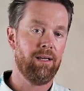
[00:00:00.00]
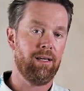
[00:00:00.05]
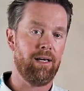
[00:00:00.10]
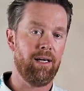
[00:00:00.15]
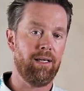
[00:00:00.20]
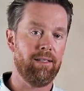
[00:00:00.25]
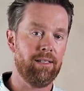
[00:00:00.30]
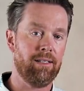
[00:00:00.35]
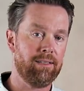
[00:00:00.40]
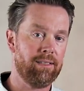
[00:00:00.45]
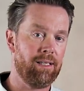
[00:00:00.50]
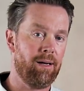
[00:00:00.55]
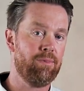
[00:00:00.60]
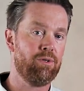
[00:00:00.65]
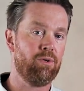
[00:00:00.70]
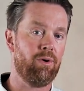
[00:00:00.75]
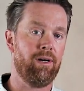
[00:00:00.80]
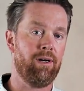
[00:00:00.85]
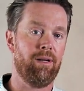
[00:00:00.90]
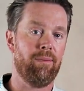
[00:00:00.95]
in the
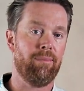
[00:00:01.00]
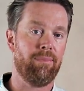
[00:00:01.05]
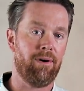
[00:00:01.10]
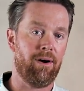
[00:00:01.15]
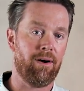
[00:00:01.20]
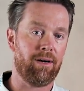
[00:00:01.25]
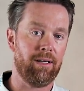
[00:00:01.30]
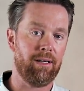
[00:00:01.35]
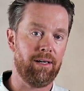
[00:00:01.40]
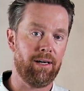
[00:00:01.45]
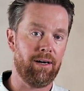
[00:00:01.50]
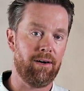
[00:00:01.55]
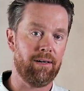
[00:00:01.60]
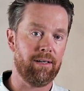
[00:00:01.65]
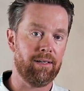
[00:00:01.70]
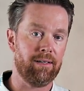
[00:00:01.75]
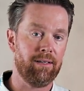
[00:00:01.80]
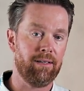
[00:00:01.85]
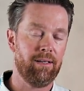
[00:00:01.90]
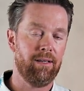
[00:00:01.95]
subterranean parking
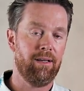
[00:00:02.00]
area.